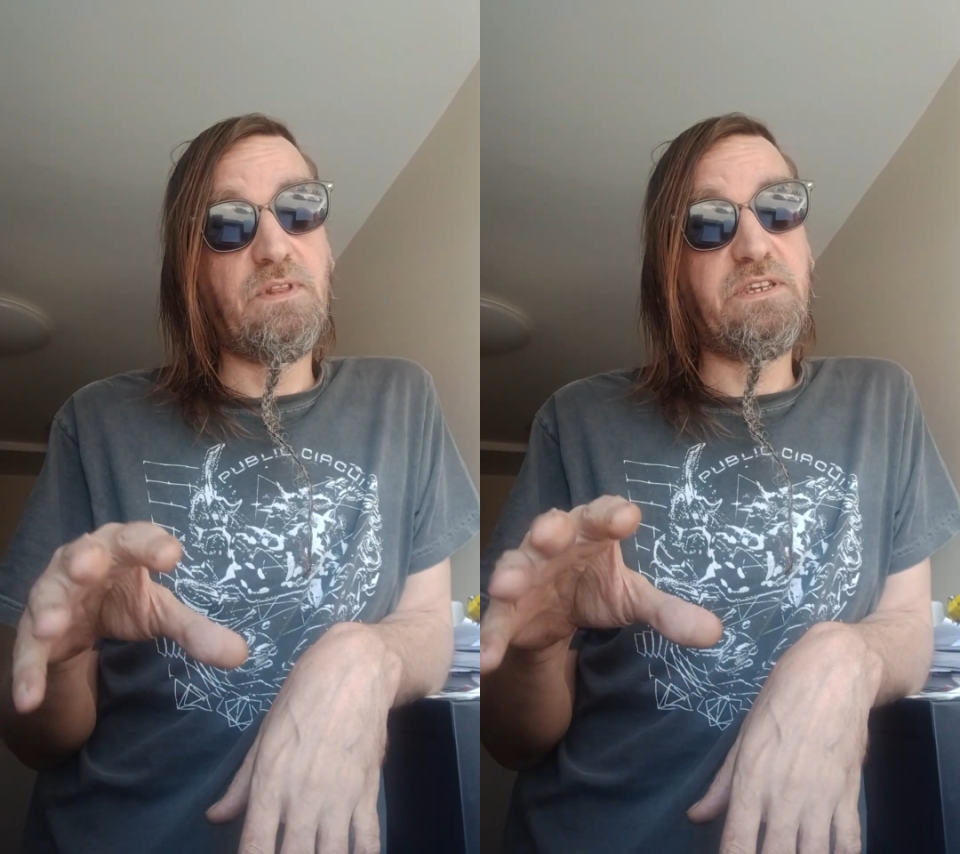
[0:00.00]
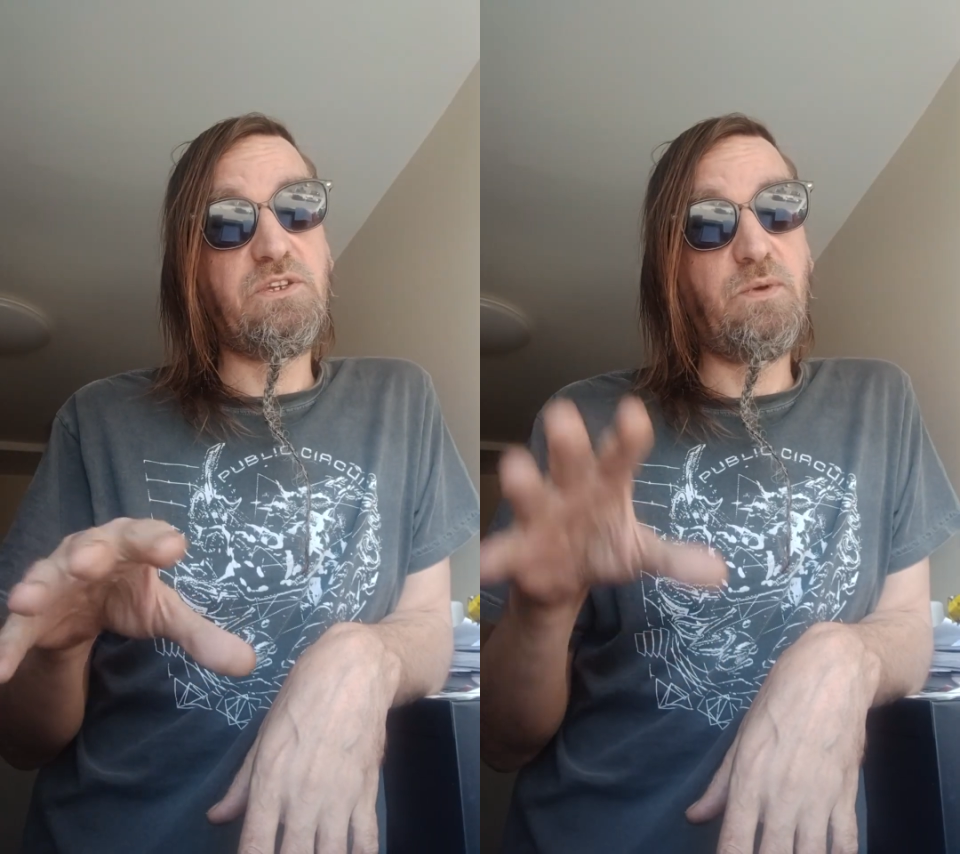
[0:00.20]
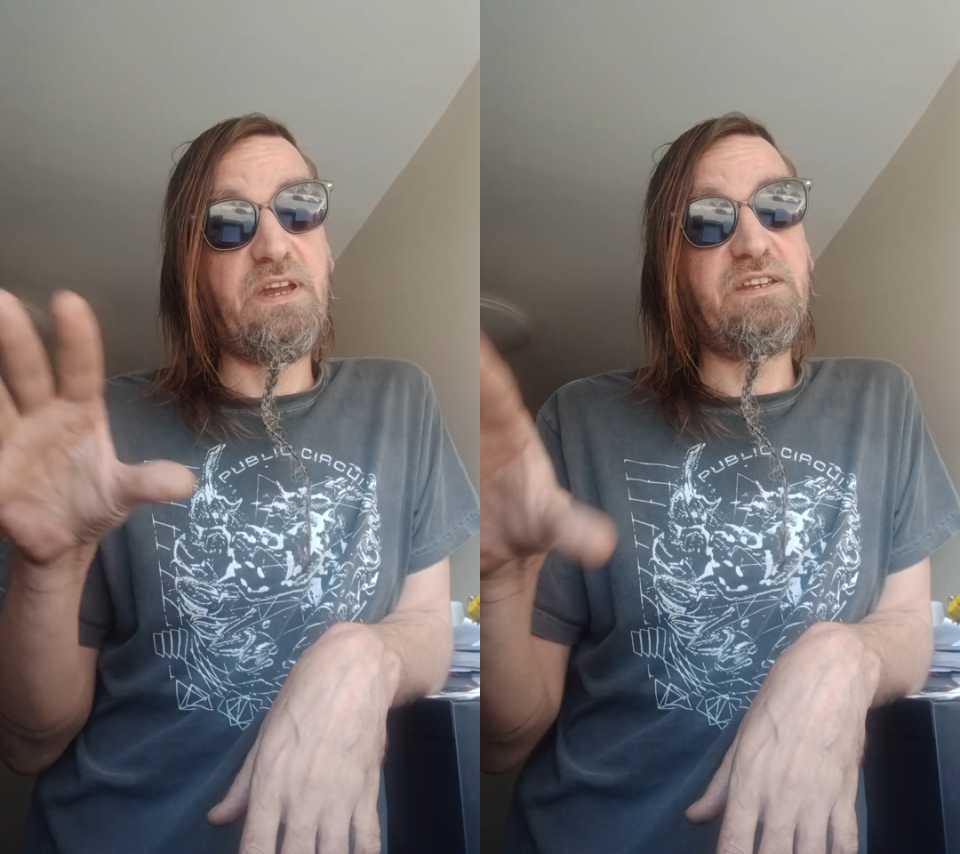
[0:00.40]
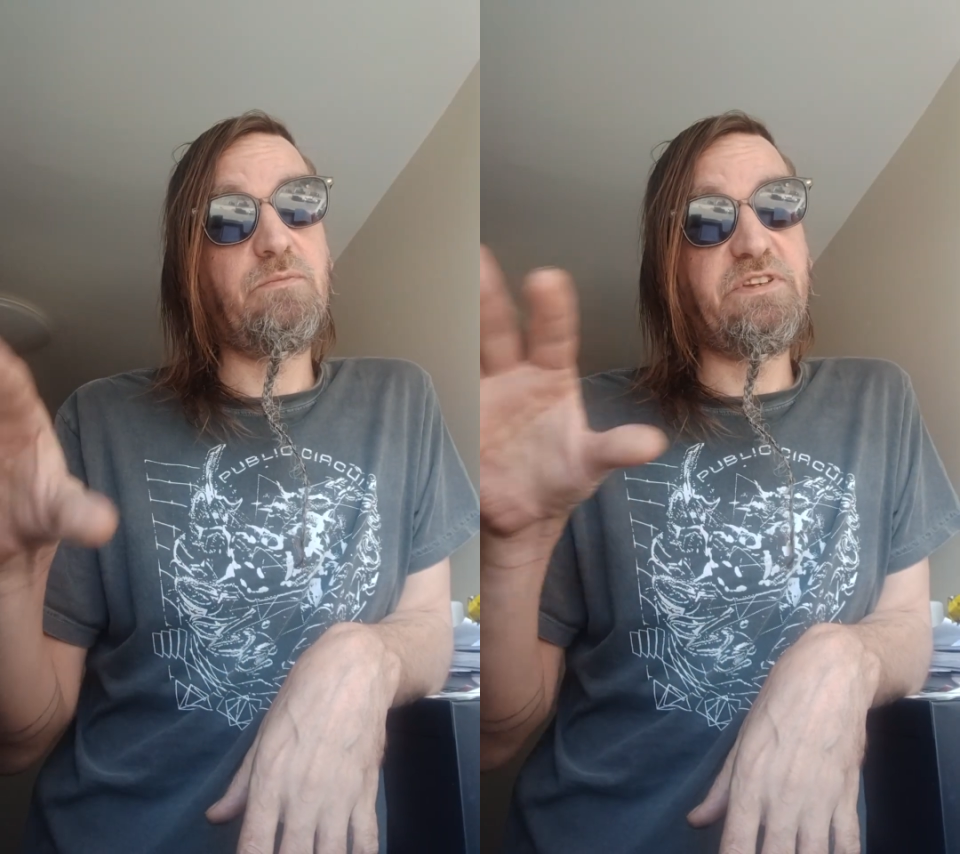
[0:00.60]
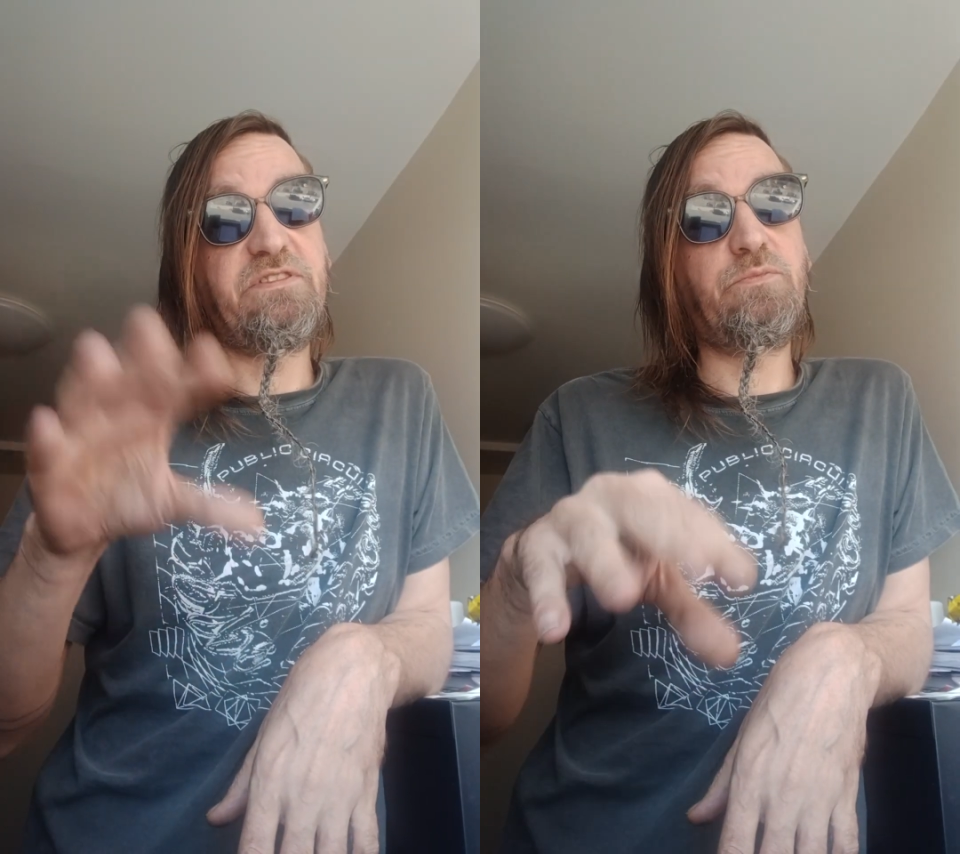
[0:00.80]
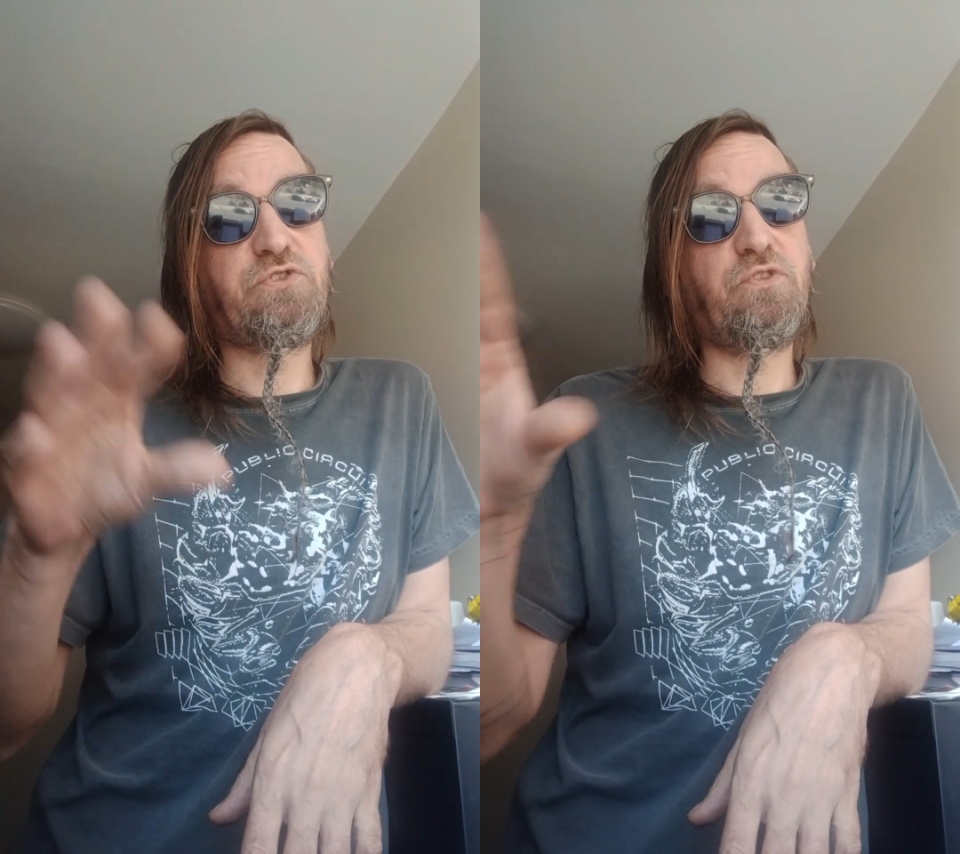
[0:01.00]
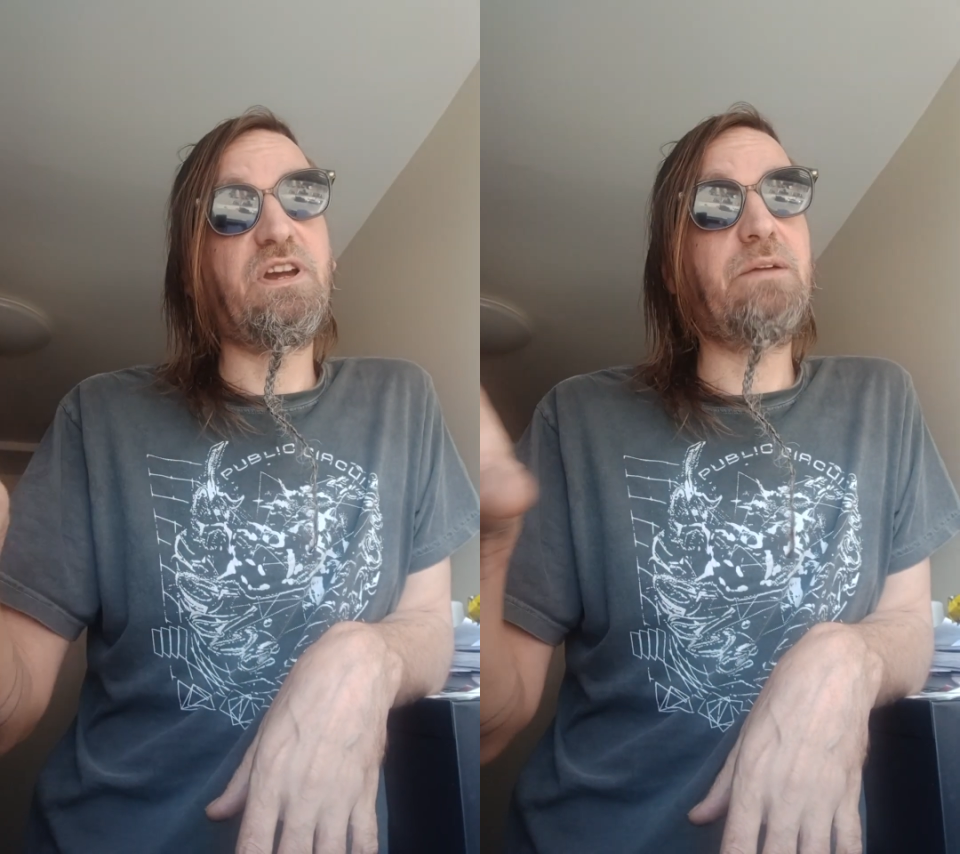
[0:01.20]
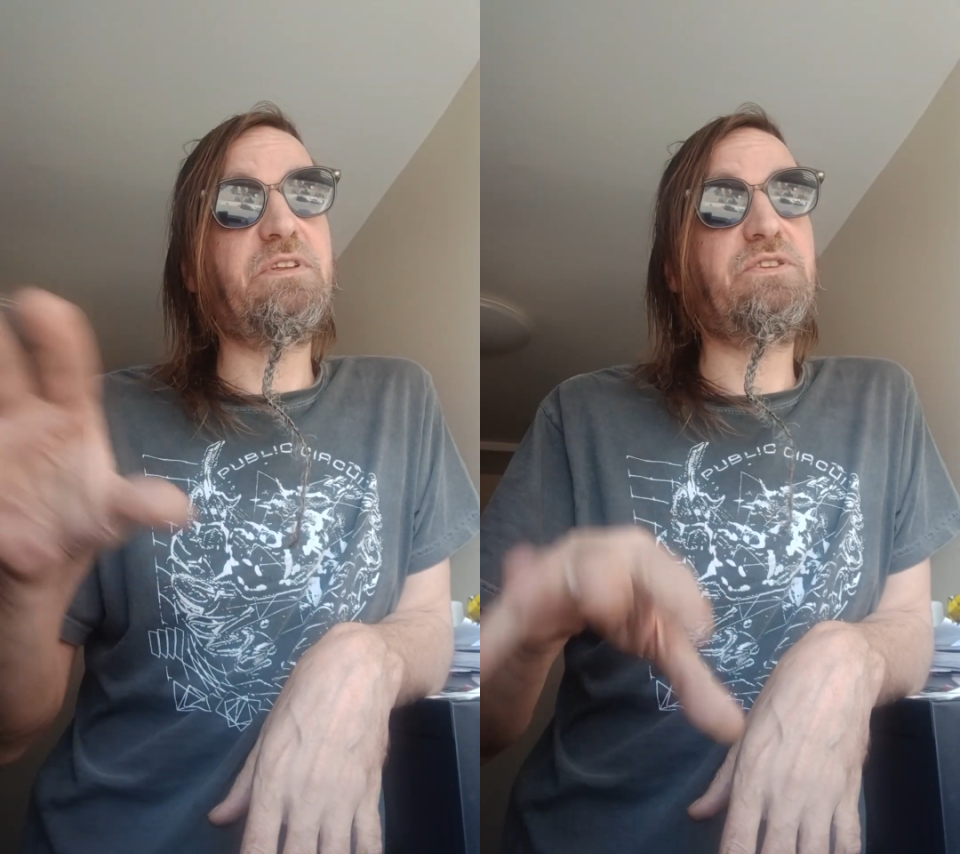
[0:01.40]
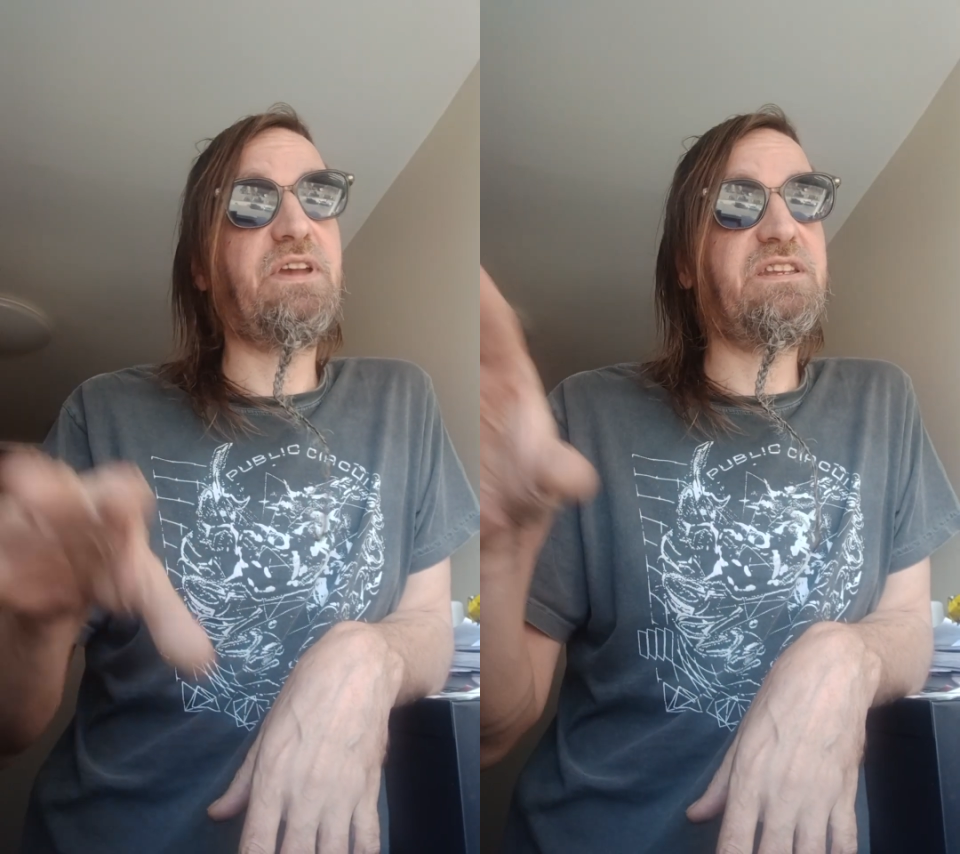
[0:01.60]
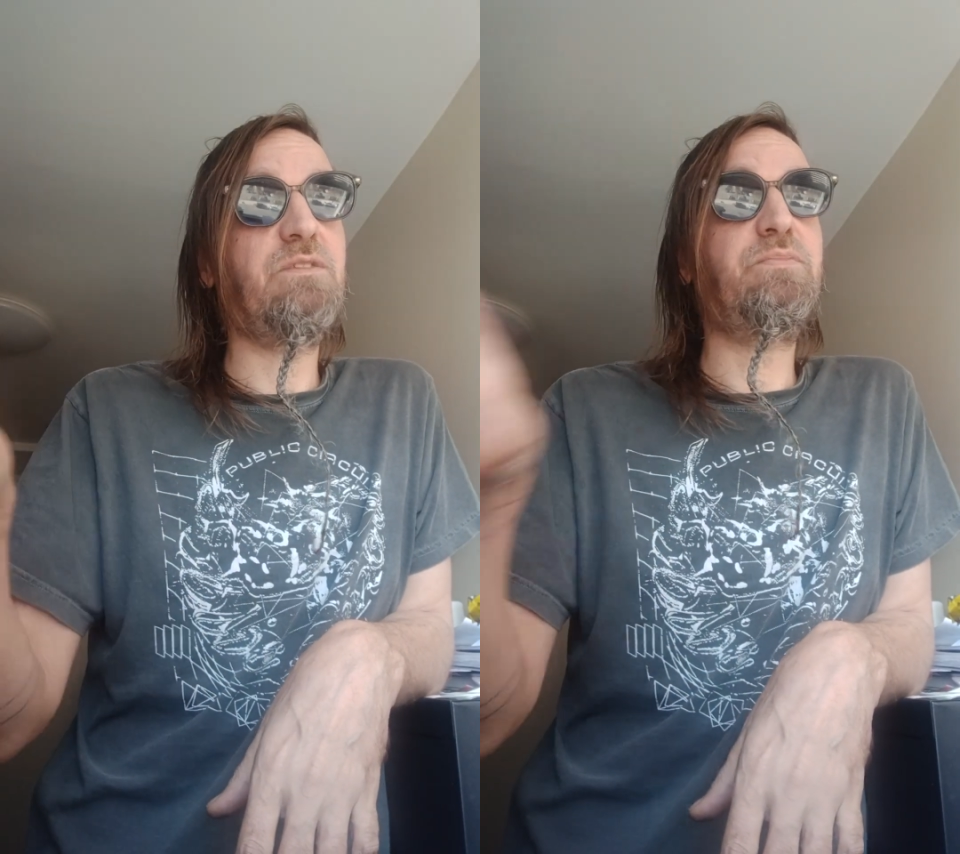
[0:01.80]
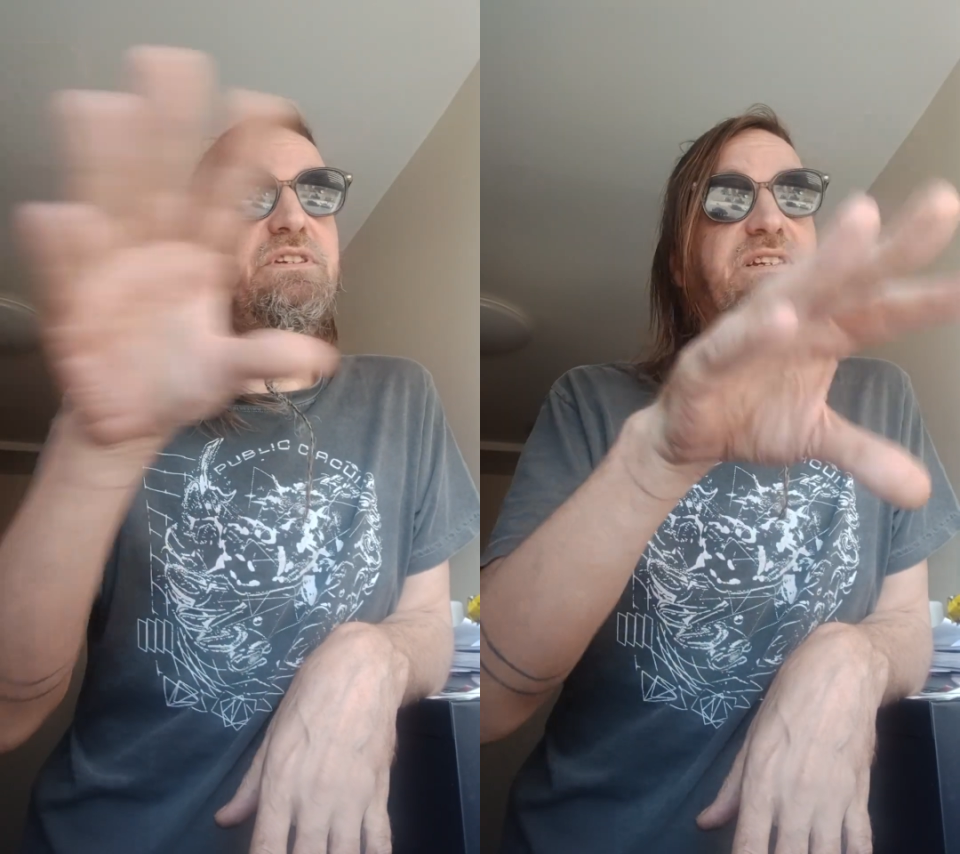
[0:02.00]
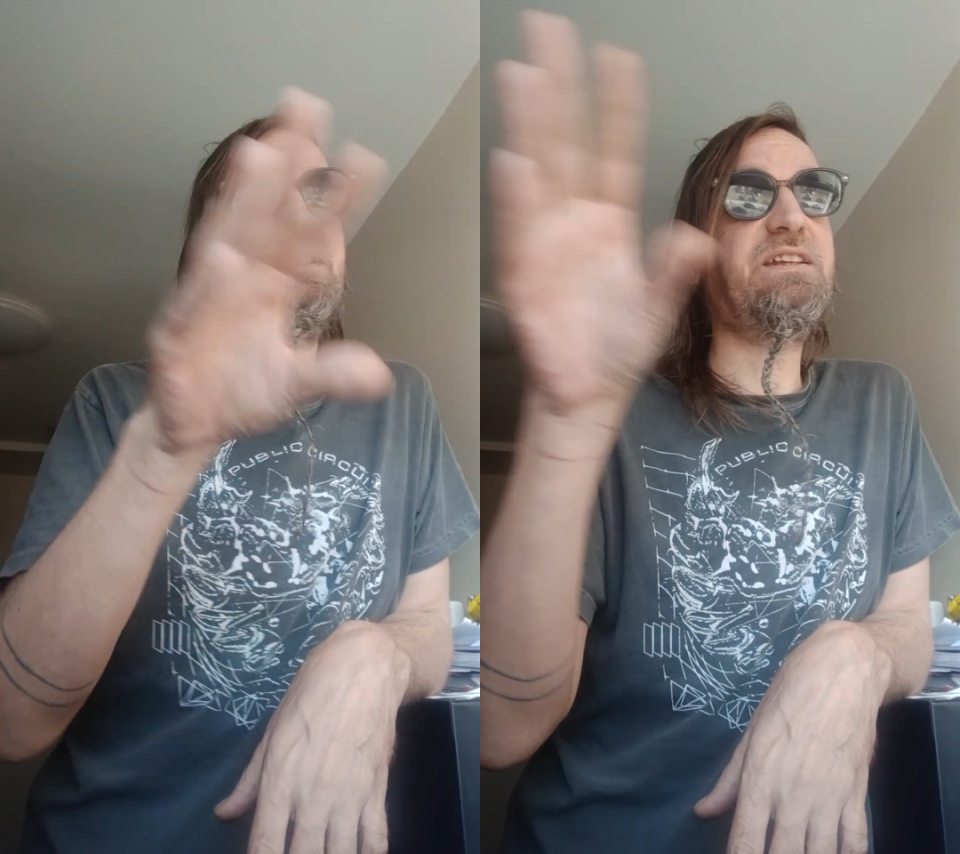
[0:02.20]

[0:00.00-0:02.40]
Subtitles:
Like, you had to be subscribed and you had to be